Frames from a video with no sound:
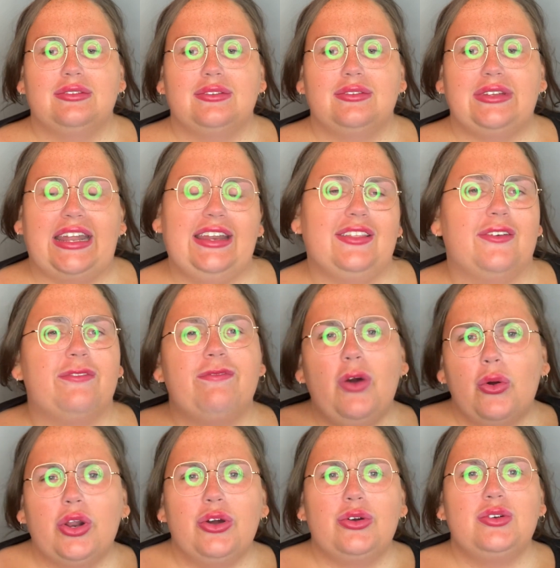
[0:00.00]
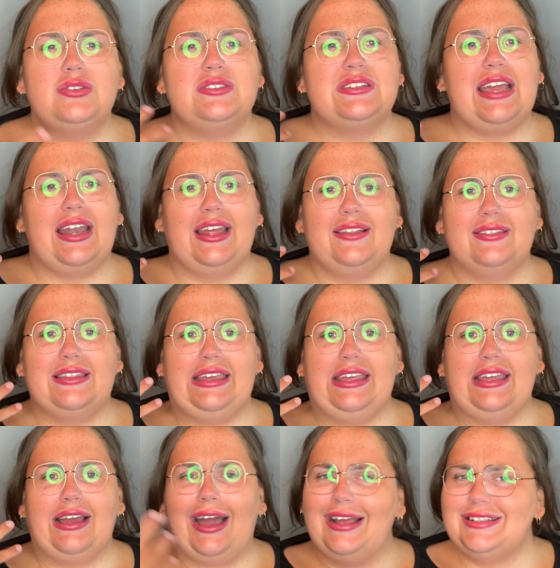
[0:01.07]
getting the photos, getting
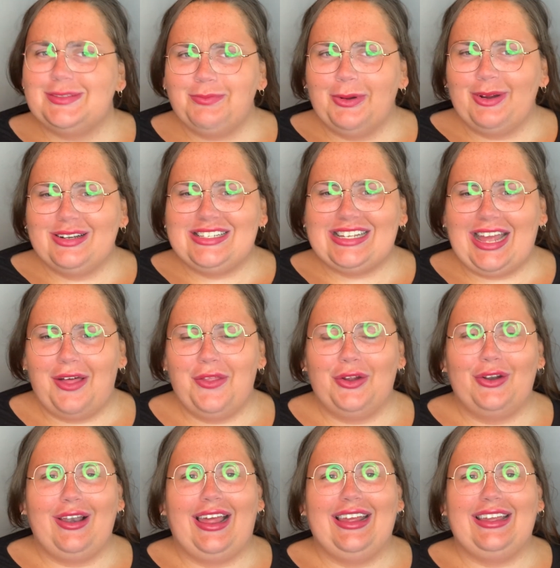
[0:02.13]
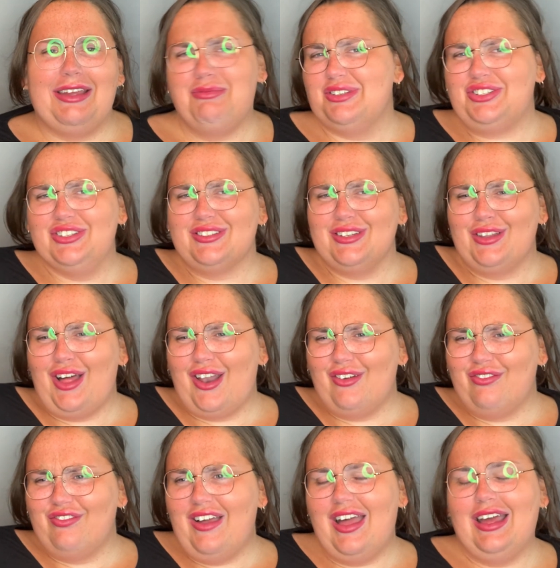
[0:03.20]
the iceberg together, like, it was just a lot of
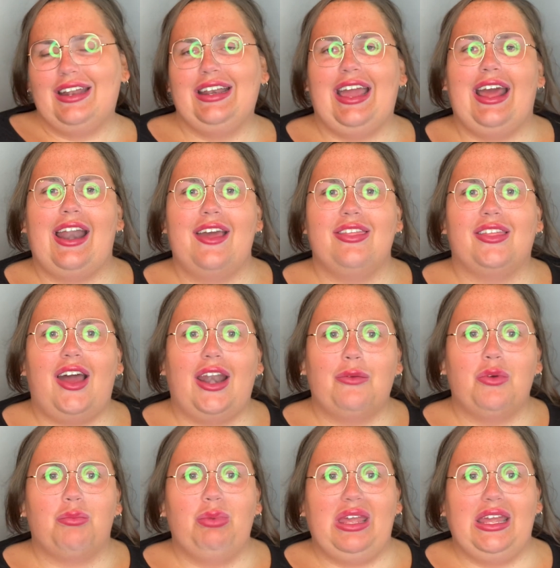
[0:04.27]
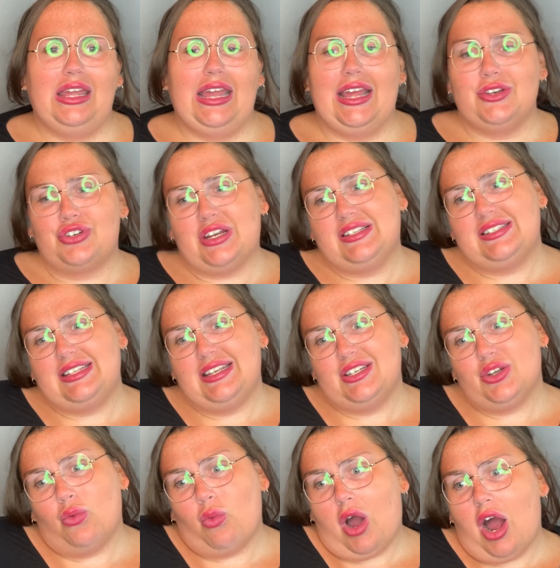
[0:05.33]
fun, and I thought it would be interesting
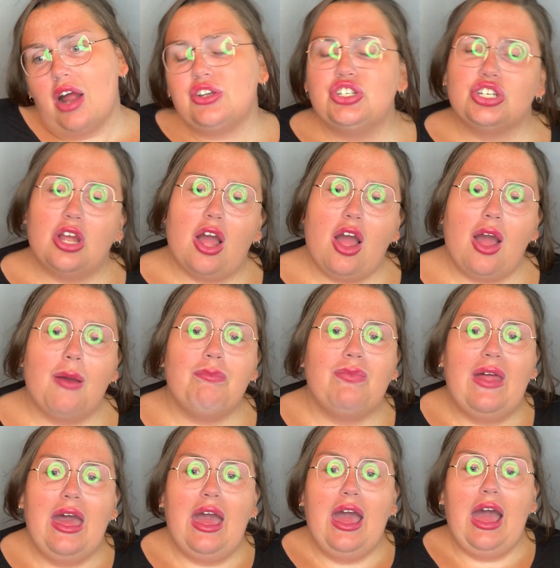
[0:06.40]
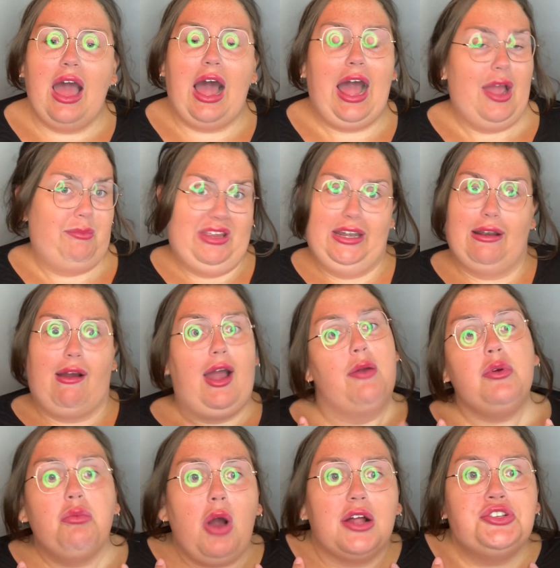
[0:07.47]
to watch. I mean, I
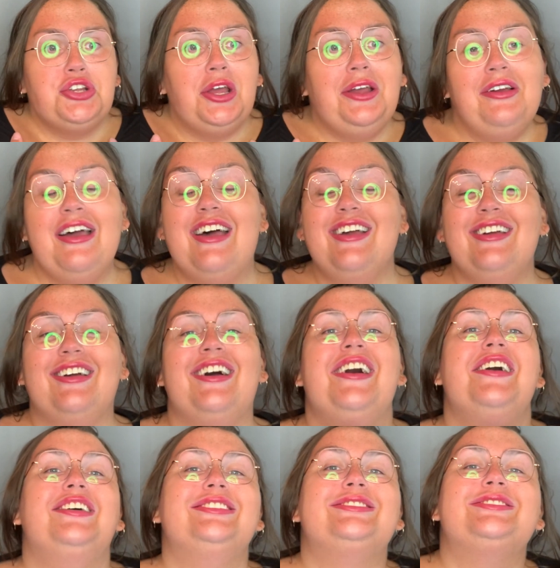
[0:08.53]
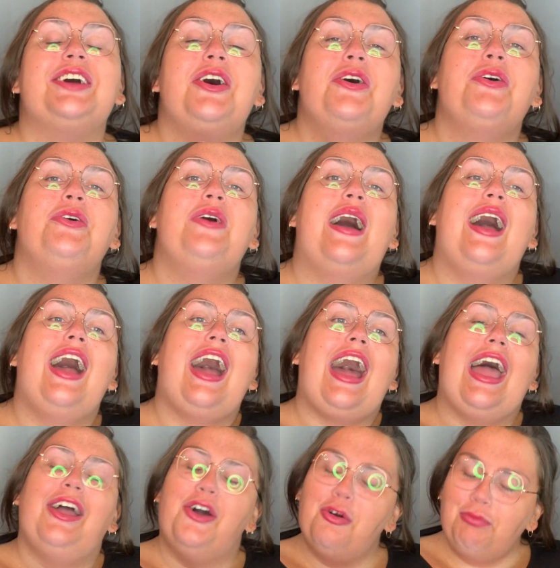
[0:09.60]
would watch it. So
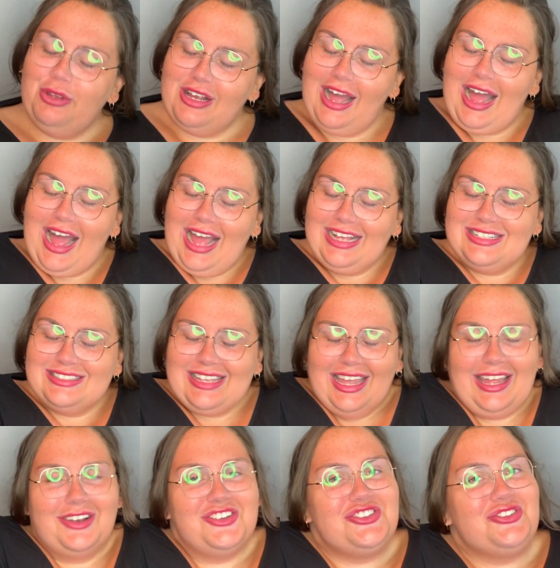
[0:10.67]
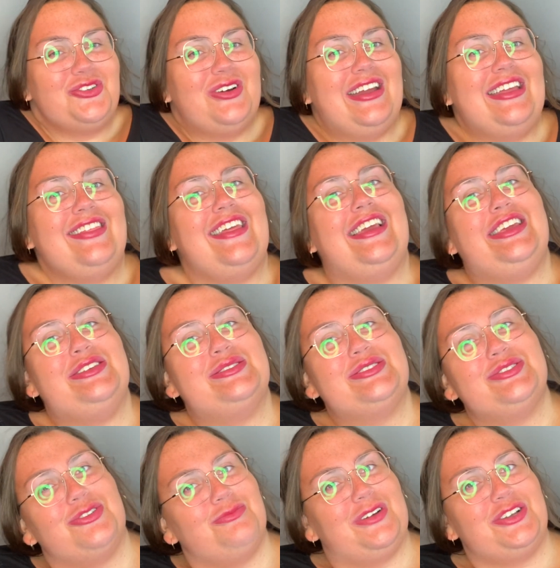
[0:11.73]
I hope you guys enjoy. Thank you
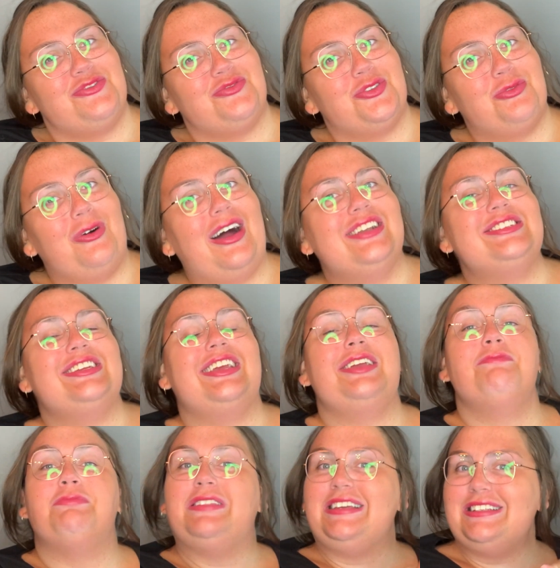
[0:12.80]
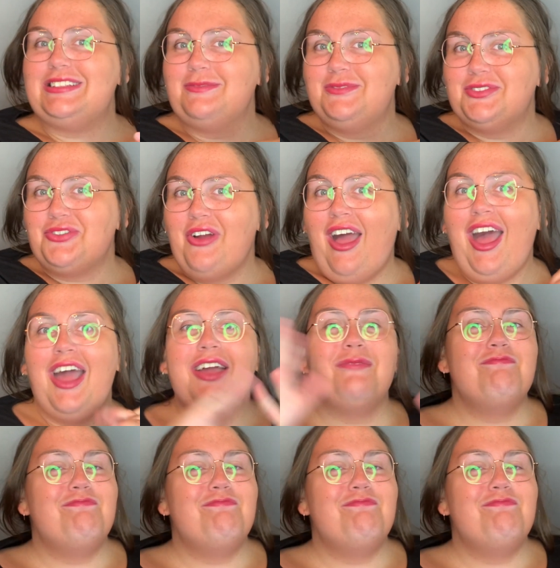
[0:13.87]
so much for watching. Please subscribe.